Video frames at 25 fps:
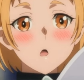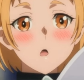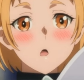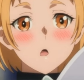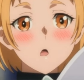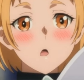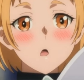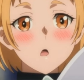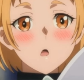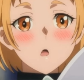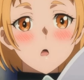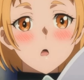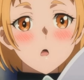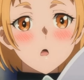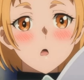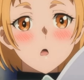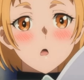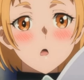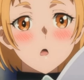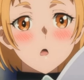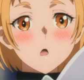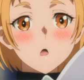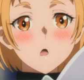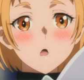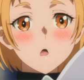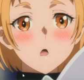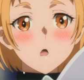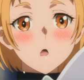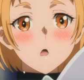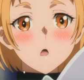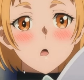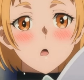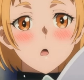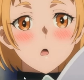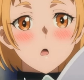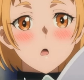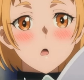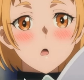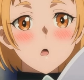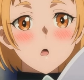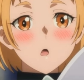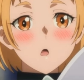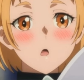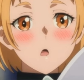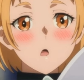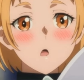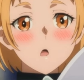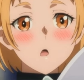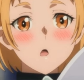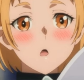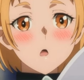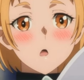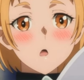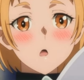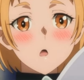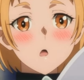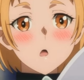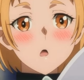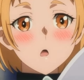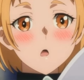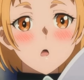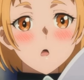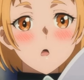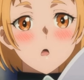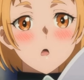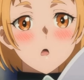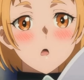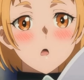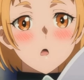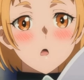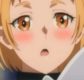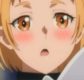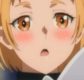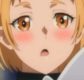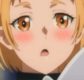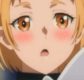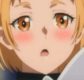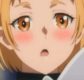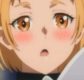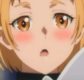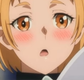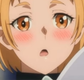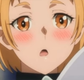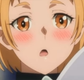The person shown says nothing.